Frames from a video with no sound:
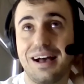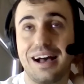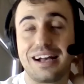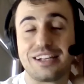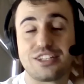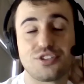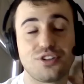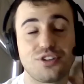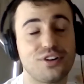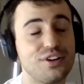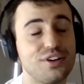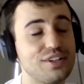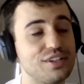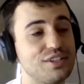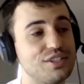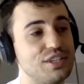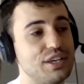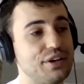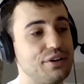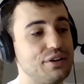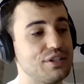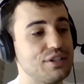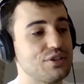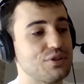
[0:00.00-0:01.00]
I started a
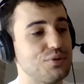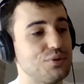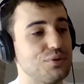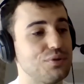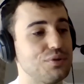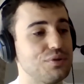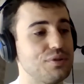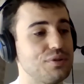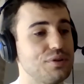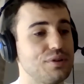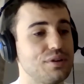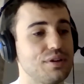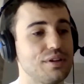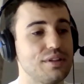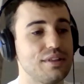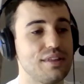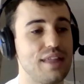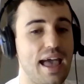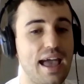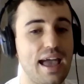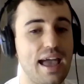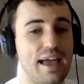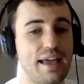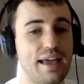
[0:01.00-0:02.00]
series called
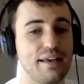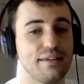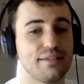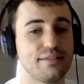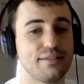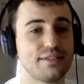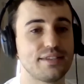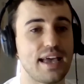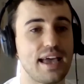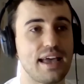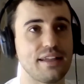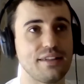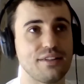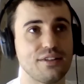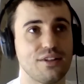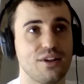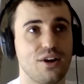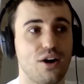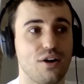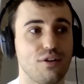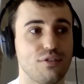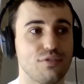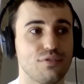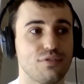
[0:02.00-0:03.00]
Day 10
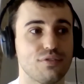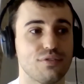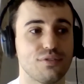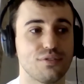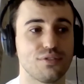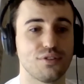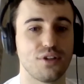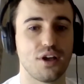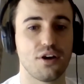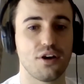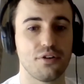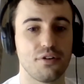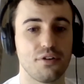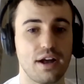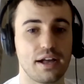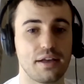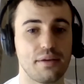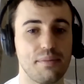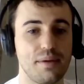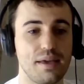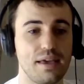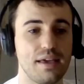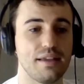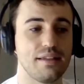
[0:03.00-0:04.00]
of No
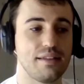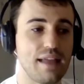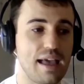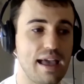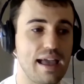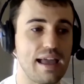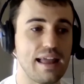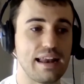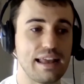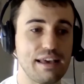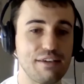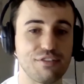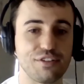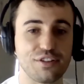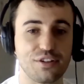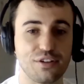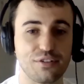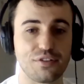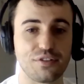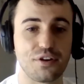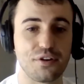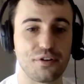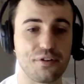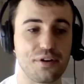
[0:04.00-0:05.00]
Rugby, Day 11
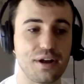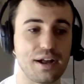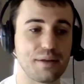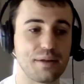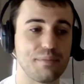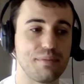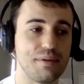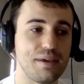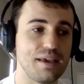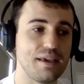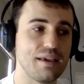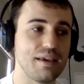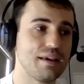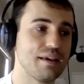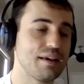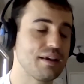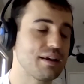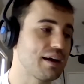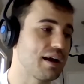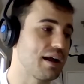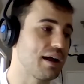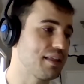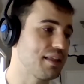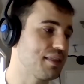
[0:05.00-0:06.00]
of No Rugby
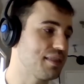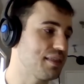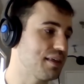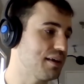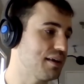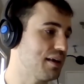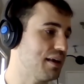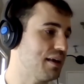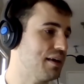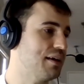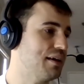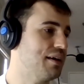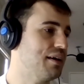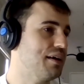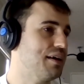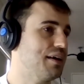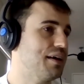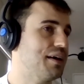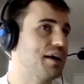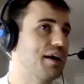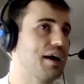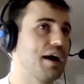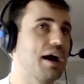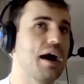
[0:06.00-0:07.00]
kind of thing.
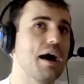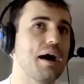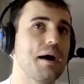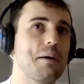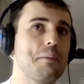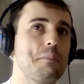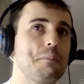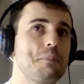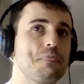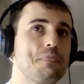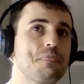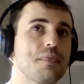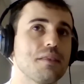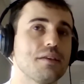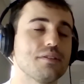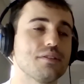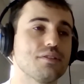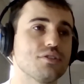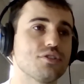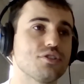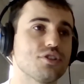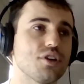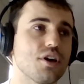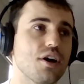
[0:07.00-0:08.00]

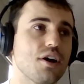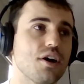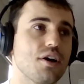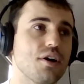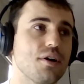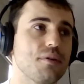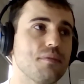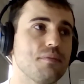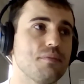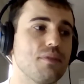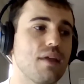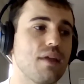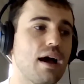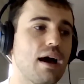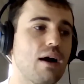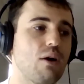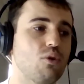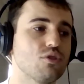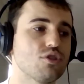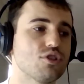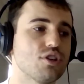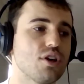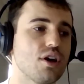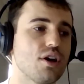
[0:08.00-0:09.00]
So I
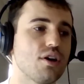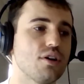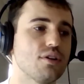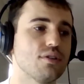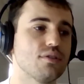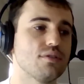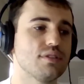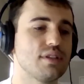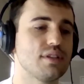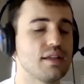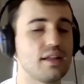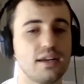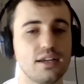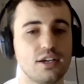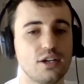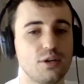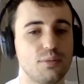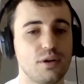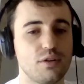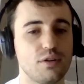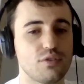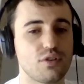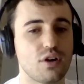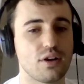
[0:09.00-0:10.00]
also did a little
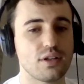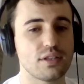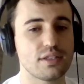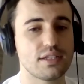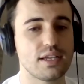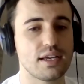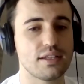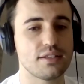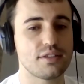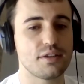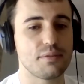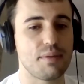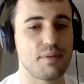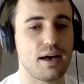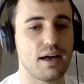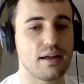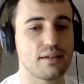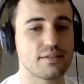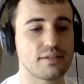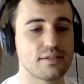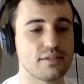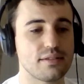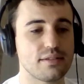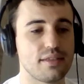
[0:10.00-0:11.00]
bit of content
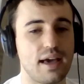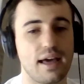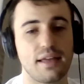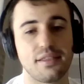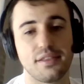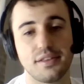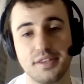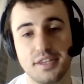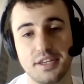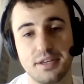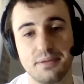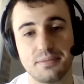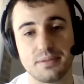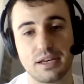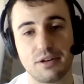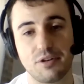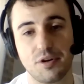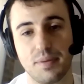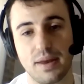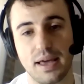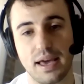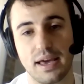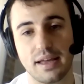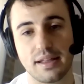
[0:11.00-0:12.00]
about the other teams that were
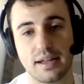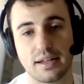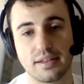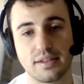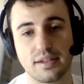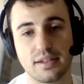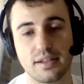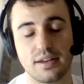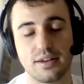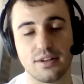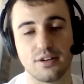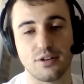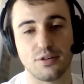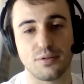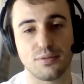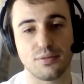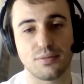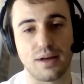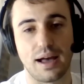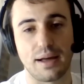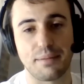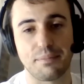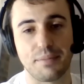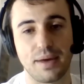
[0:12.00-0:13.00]
playing.
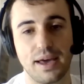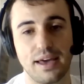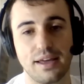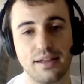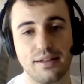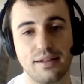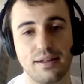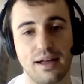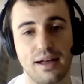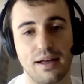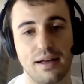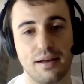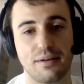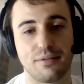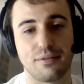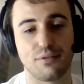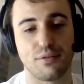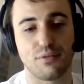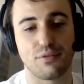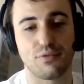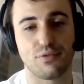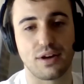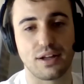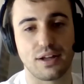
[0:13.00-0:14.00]
I made
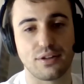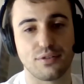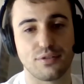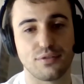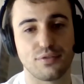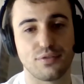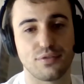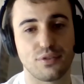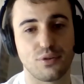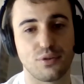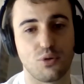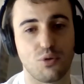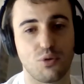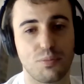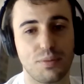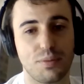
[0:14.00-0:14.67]
fun of the All